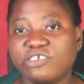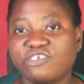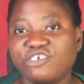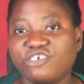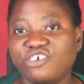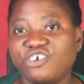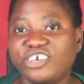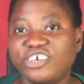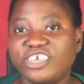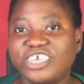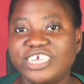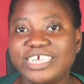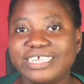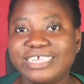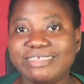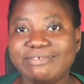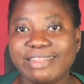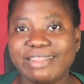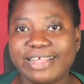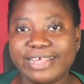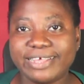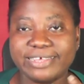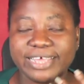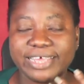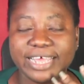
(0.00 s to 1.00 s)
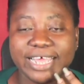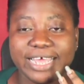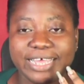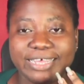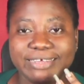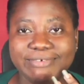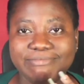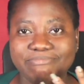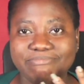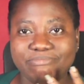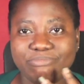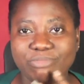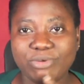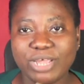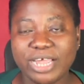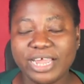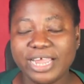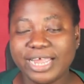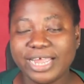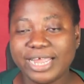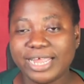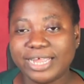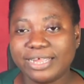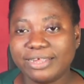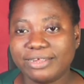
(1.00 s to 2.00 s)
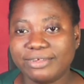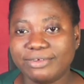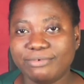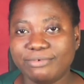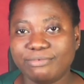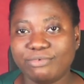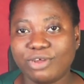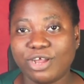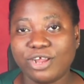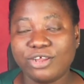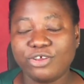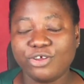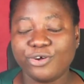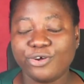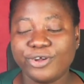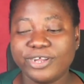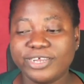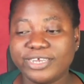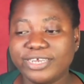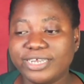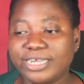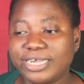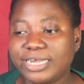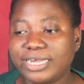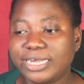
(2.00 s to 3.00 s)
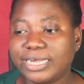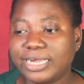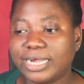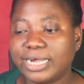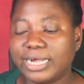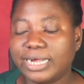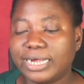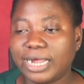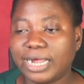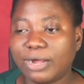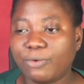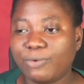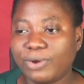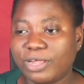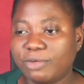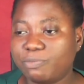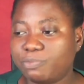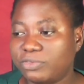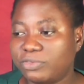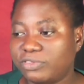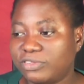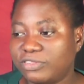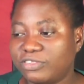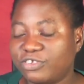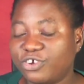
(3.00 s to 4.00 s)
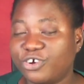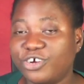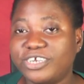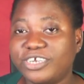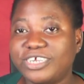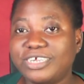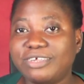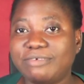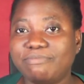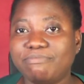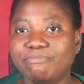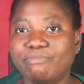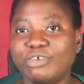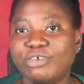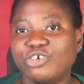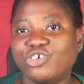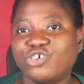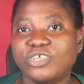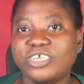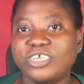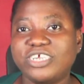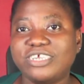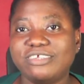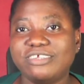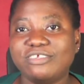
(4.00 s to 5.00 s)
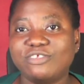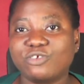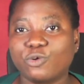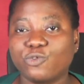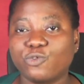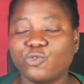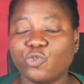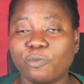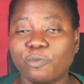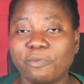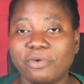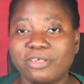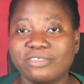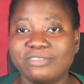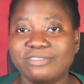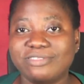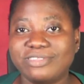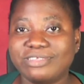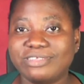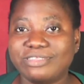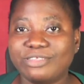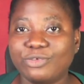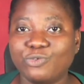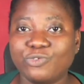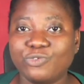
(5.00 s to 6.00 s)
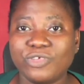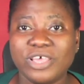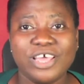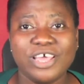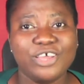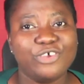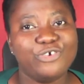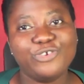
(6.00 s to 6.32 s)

you're already like, you're already, how will I put it, you're already mentioning these customers' details.